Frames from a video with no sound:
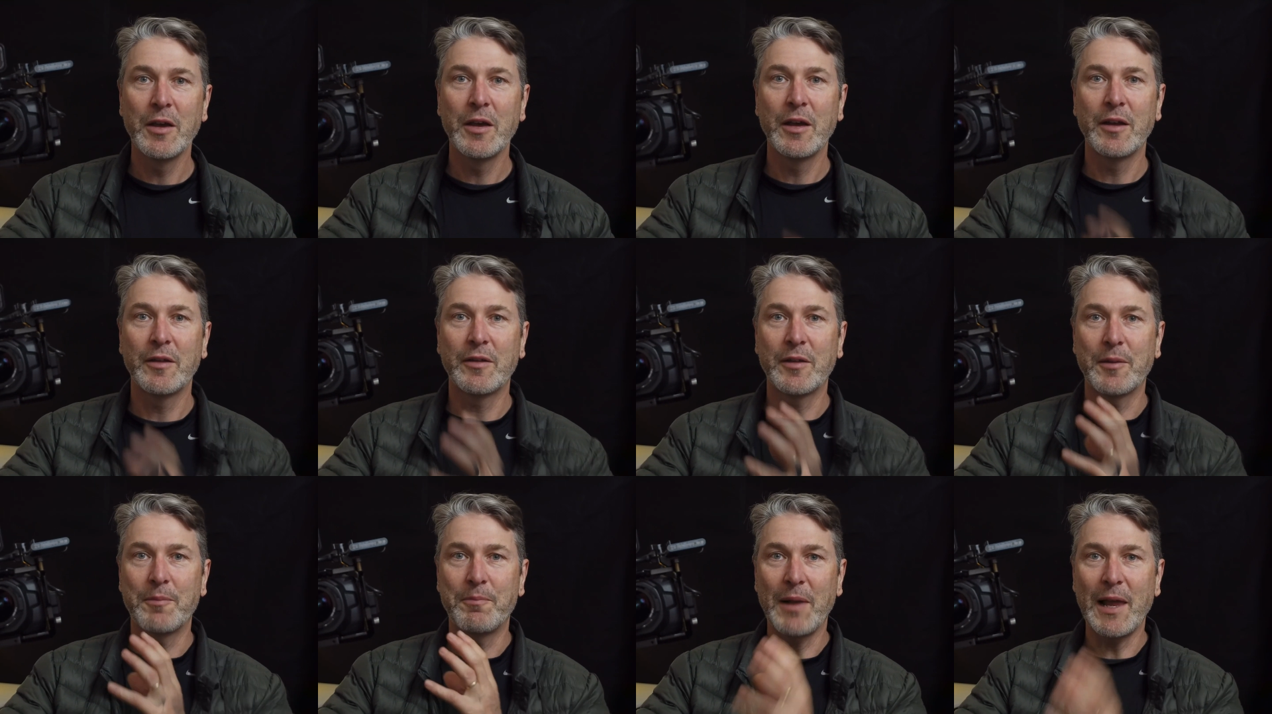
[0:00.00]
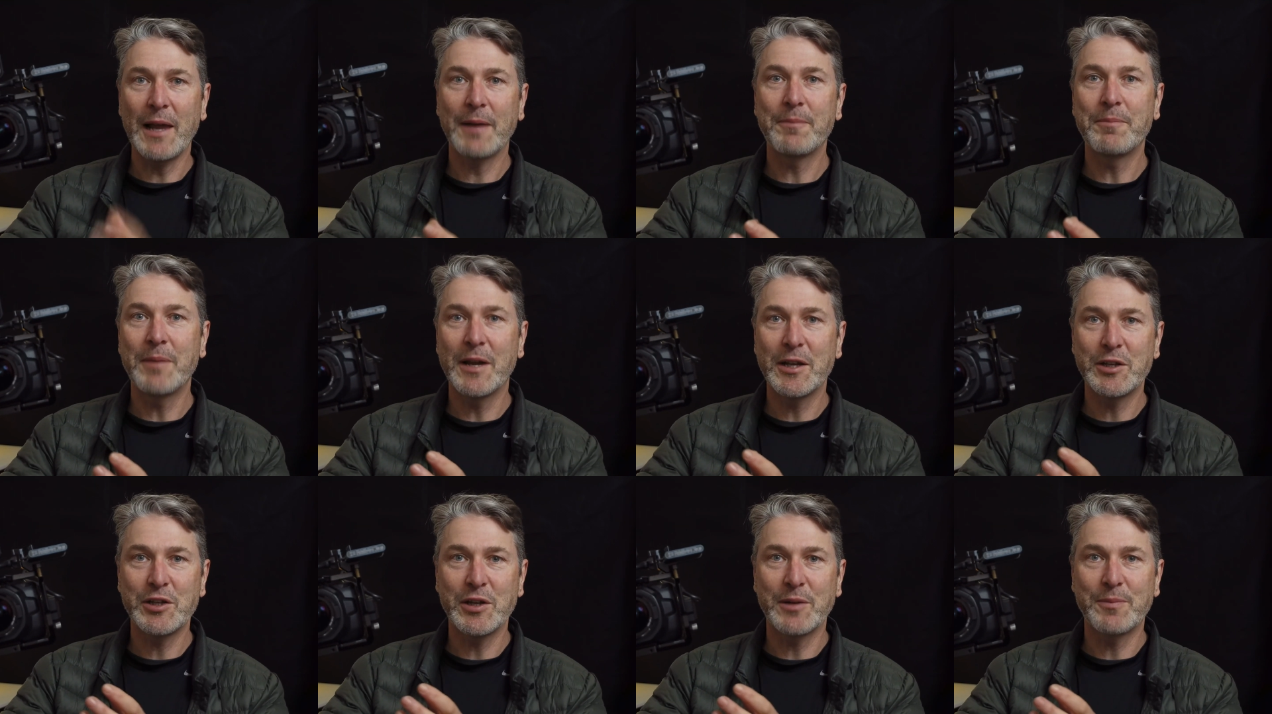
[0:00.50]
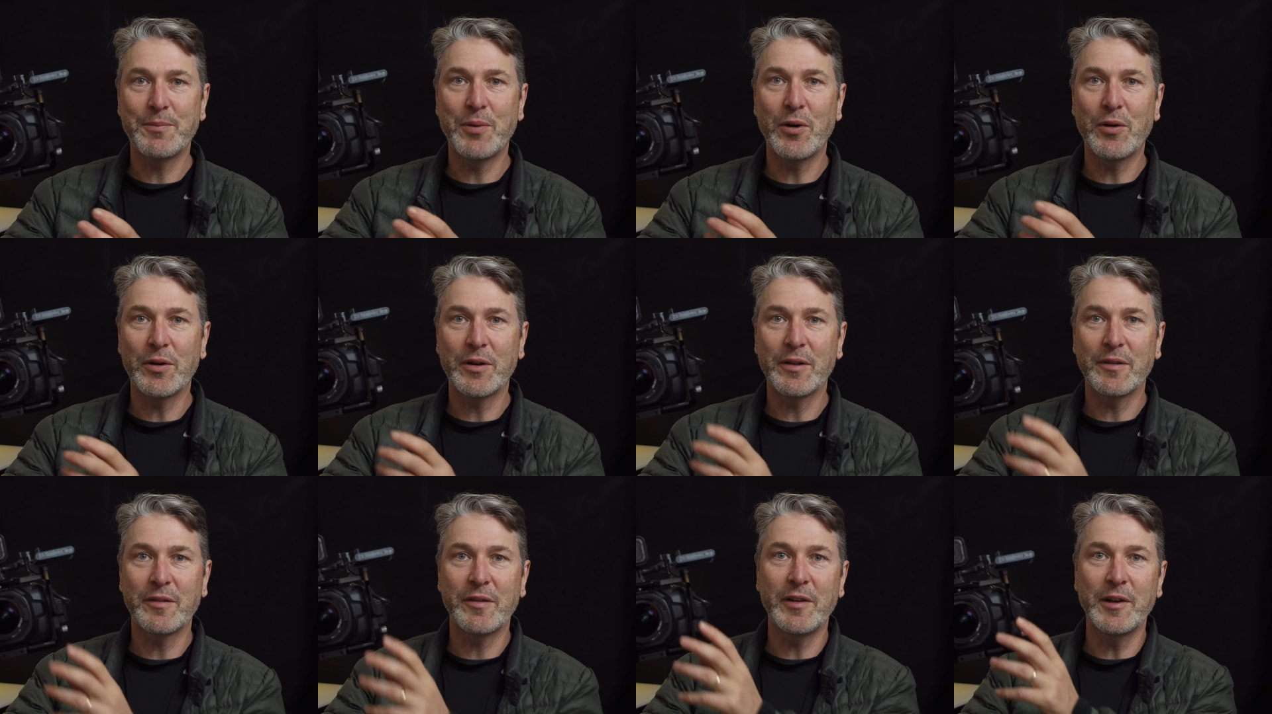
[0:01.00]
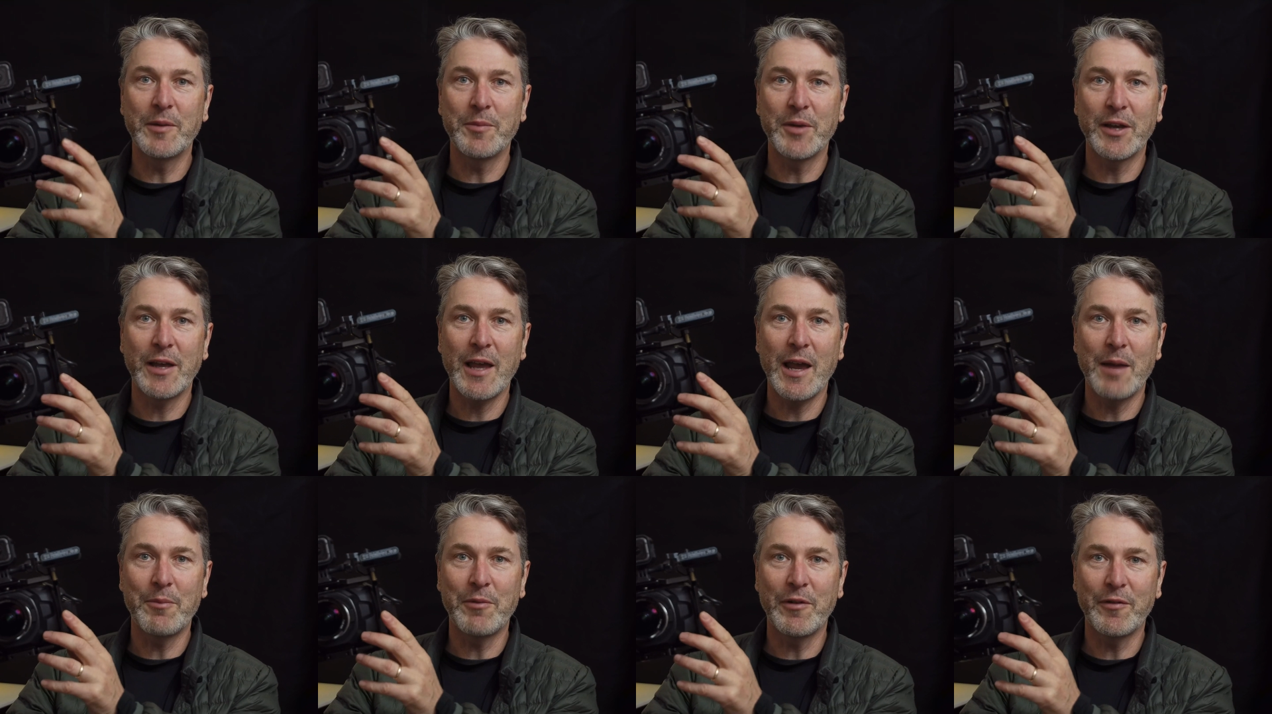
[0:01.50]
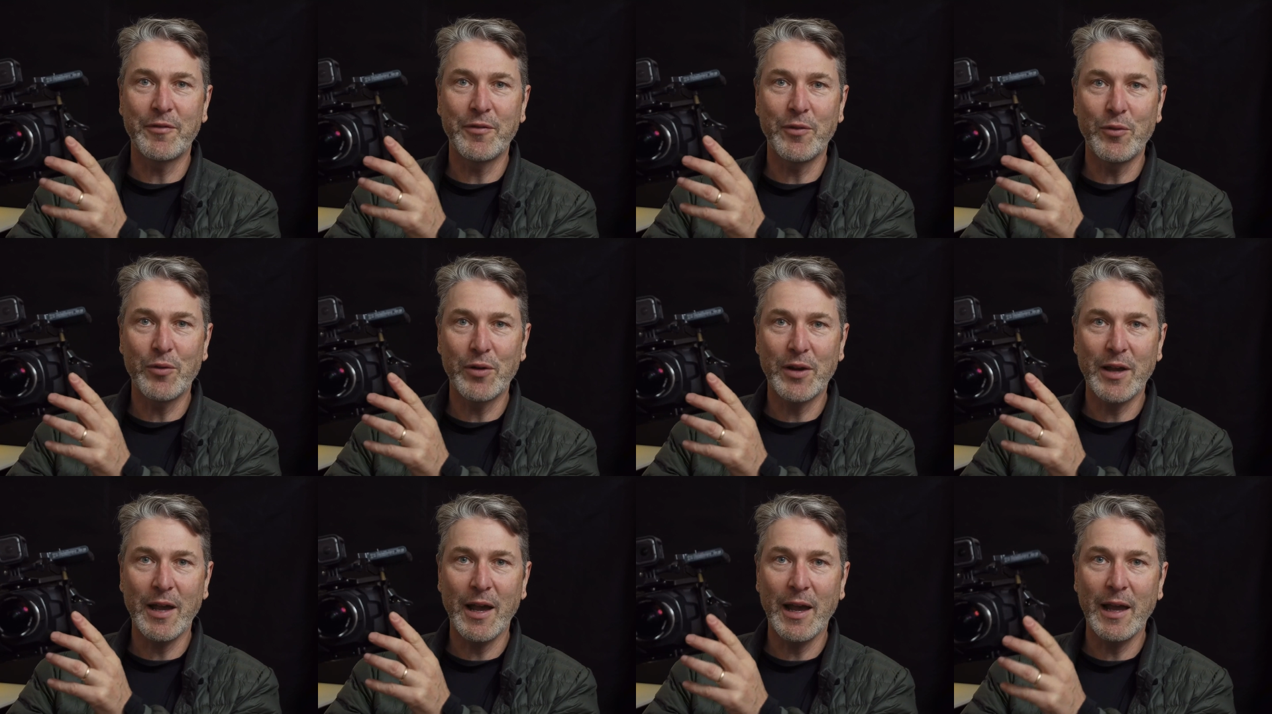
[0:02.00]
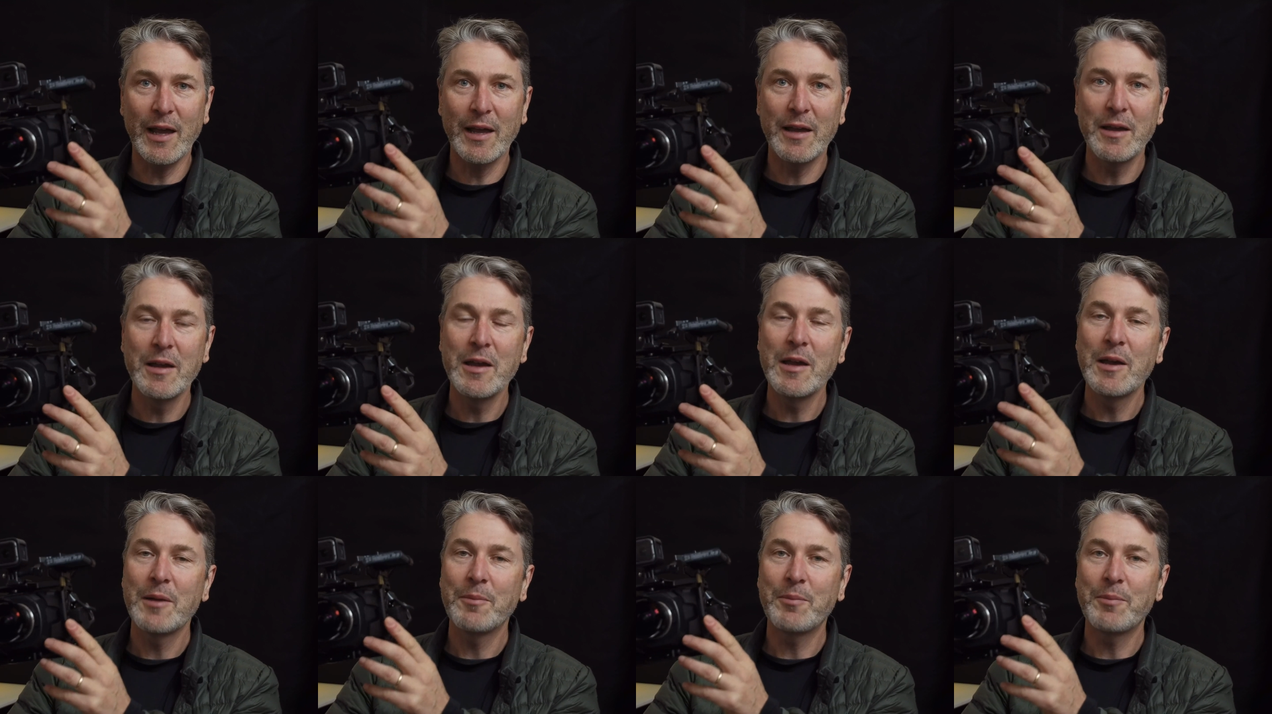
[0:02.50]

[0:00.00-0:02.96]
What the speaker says: It's a Blackmagic Pocket Cinema Camera 4K,